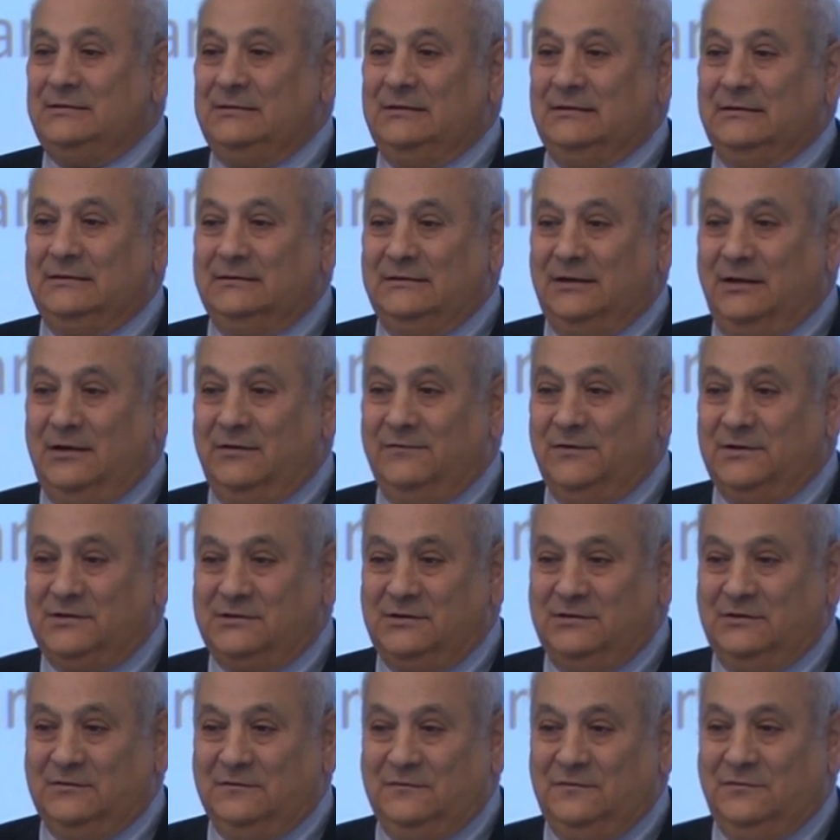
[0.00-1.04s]
none of us
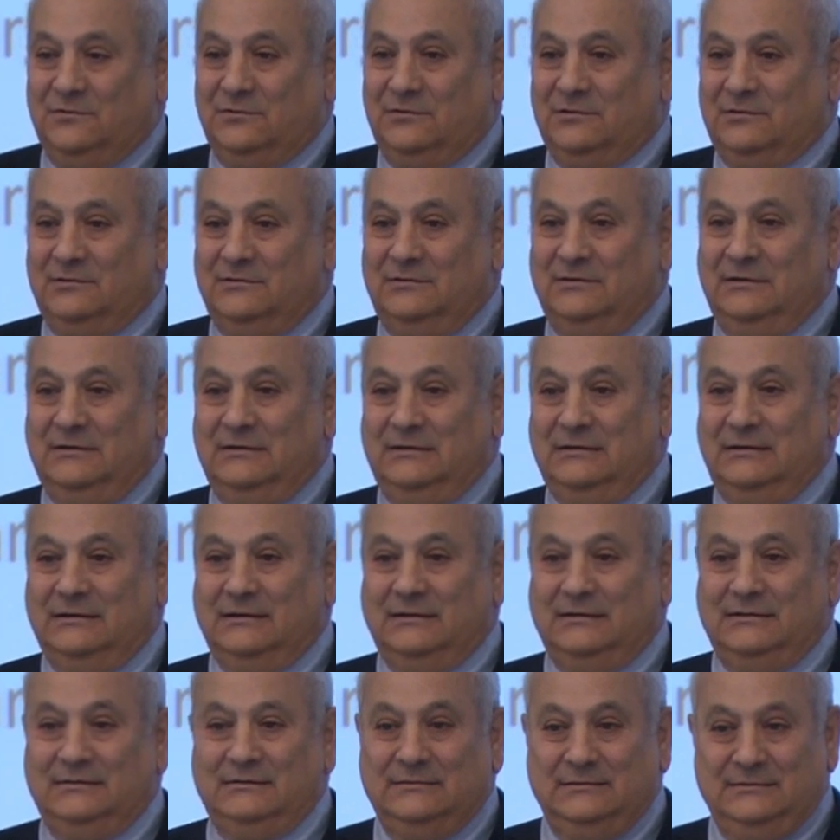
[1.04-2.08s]
could afford
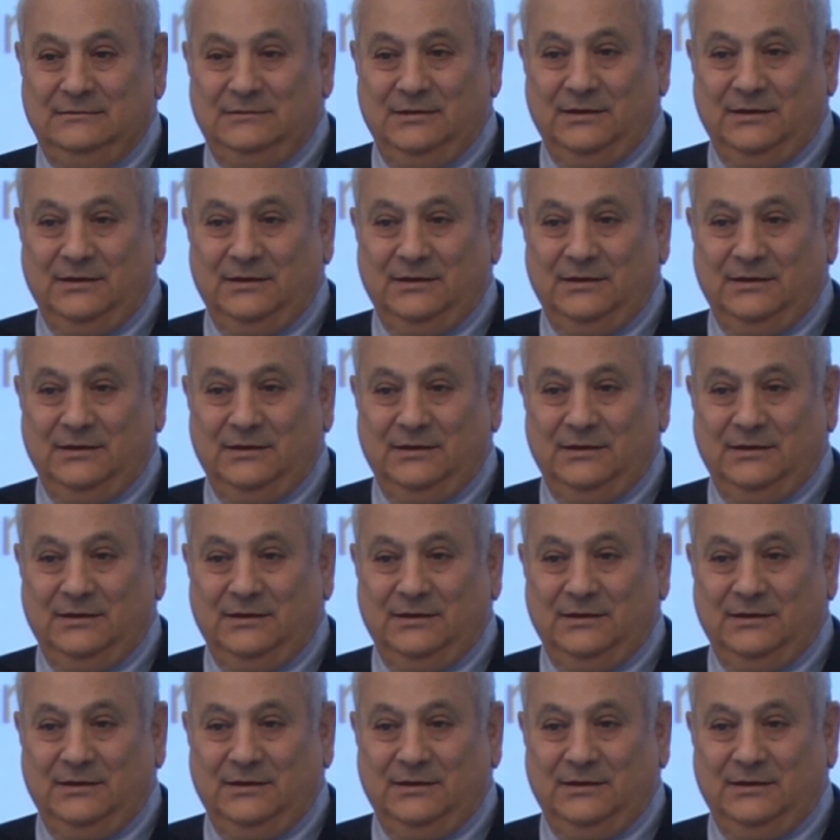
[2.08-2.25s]
the